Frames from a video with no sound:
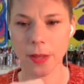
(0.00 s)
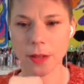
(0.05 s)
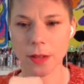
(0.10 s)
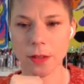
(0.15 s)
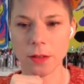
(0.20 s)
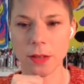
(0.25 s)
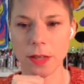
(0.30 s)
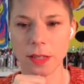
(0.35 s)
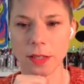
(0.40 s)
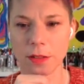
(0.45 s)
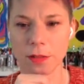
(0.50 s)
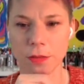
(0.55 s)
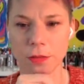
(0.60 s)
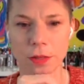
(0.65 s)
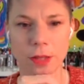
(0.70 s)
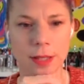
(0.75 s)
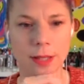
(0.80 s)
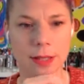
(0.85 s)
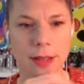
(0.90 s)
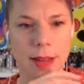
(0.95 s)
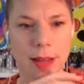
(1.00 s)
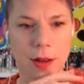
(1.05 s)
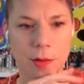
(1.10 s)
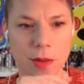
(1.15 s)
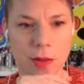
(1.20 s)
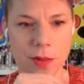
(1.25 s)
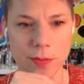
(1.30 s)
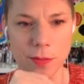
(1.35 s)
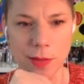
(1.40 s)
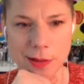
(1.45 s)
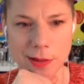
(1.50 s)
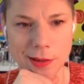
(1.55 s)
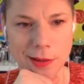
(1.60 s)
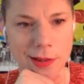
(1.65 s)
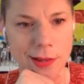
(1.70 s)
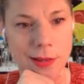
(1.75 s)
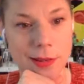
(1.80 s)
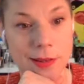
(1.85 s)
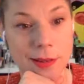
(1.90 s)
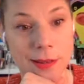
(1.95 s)
I do like to freestyle with my
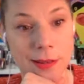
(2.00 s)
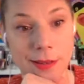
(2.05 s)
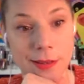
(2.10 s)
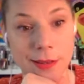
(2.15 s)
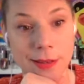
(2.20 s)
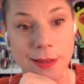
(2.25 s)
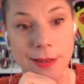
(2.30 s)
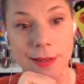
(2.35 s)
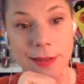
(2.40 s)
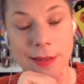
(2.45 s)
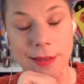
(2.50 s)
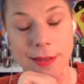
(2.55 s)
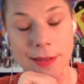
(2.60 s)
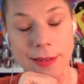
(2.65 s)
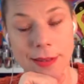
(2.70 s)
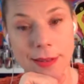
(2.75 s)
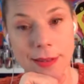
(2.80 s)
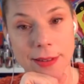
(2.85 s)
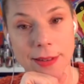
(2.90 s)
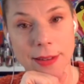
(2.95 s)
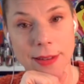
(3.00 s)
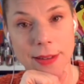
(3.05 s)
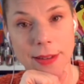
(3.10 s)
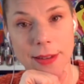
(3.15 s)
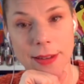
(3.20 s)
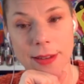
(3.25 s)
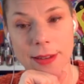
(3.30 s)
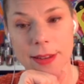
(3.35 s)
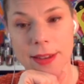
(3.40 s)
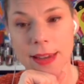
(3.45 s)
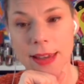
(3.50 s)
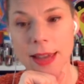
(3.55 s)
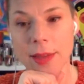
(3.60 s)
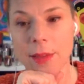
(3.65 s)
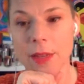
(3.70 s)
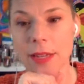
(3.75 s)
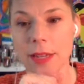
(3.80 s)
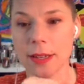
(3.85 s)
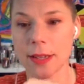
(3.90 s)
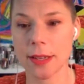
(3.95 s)
scissors.
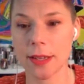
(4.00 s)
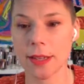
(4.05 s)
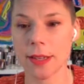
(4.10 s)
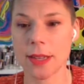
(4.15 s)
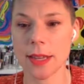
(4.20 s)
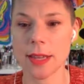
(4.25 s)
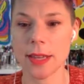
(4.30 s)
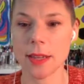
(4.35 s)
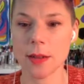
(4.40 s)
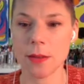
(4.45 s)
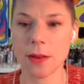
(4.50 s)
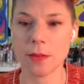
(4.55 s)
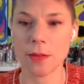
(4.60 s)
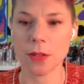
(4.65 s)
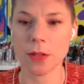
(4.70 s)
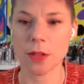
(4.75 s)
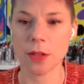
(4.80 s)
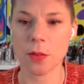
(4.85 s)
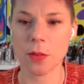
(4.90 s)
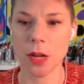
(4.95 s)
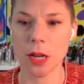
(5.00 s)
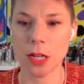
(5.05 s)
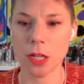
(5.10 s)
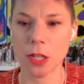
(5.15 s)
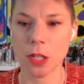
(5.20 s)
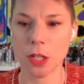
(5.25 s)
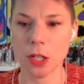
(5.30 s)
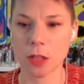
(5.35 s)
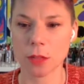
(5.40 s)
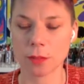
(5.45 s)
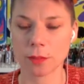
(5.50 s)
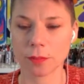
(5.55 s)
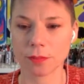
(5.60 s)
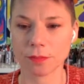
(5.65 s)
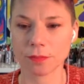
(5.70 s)
Gabby says, thank you ever so much.